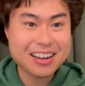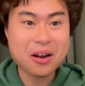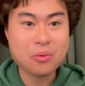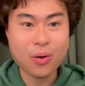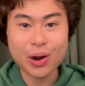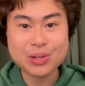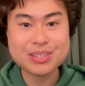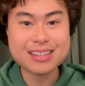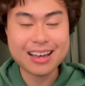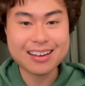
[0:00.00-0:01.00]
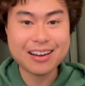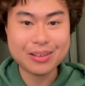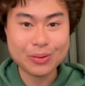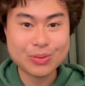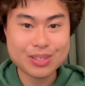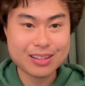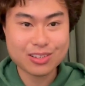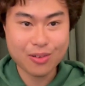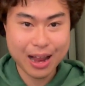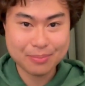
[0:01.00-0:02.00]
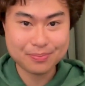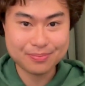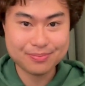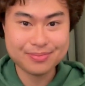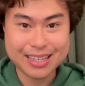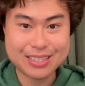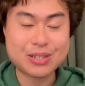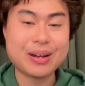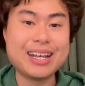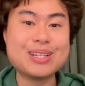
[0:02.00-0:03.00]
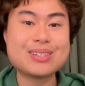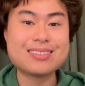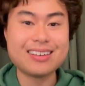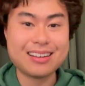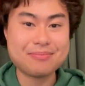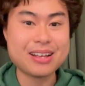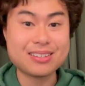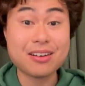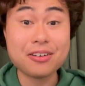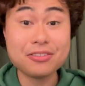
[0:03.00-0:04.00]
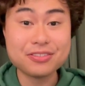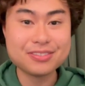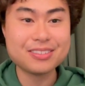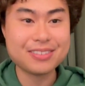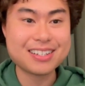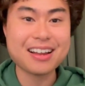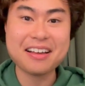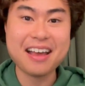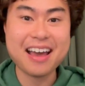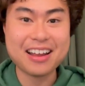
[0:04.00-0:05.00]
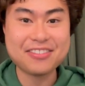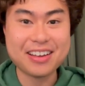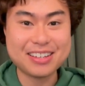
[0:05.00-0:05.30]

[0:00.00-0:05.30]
are words that are used to describe these traits in myself, which again I find